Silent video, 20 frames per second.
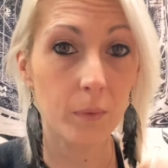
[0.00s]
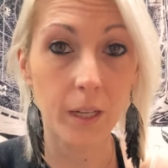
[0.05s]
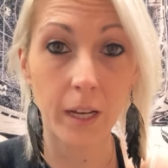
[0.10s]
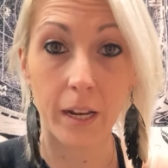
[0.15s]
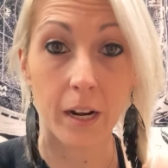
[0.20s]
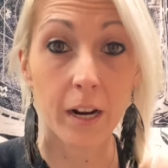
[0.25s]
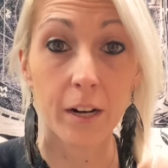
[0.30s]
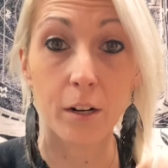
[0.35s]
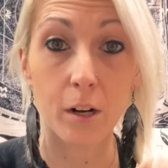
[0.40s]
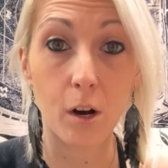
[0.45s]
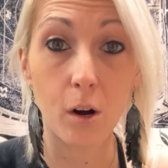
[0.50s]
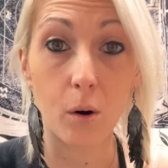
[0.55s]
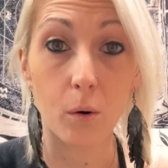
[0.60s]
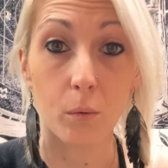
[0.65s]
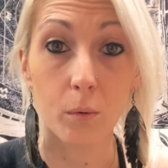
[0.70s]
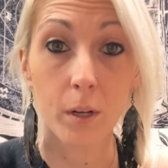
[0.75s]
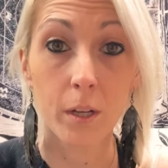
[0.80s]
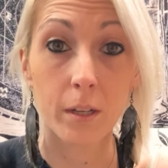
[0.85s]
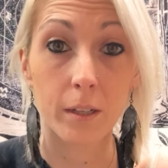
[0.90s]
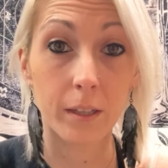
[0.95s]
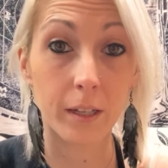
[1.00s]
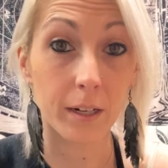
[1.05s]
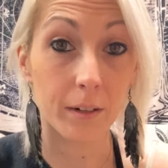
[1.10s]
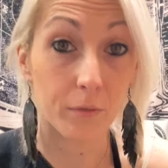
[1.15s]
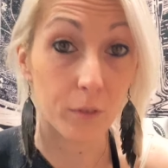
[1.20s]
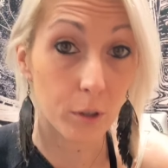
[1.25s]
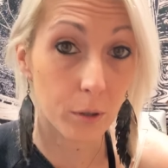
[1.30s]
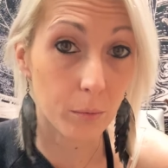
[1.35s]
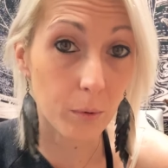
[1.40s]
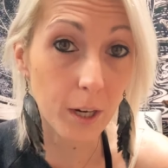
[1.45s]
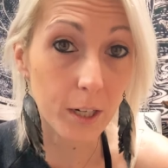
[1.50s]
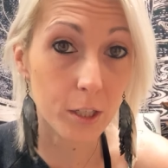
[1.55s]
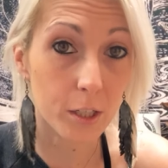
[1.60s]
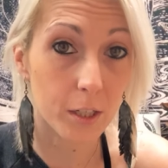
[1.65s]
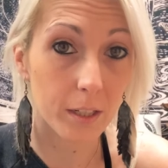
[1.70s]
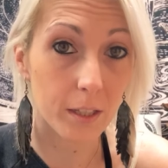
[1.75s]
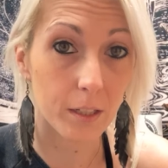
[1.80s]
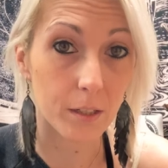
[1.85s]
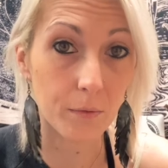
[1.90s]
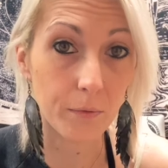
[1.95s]
And I know that if you're
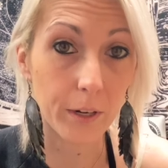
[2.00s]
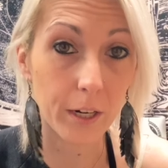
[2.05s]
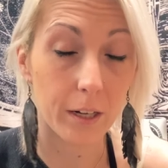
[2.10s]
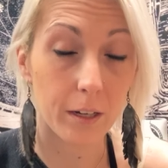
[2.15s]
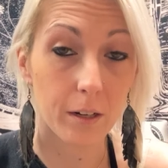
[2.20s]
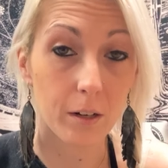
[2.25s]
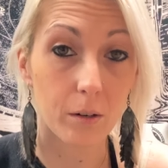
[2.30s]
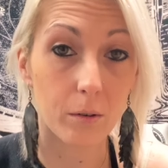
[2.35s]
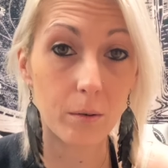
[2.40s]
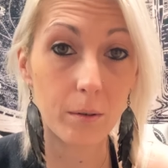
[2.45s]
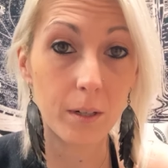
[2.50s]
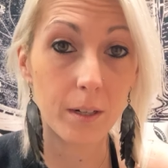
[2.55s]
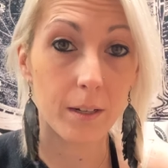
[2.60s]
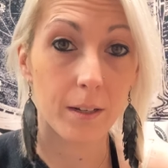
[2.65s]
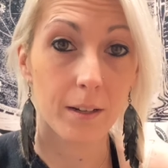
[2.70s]
watching this video,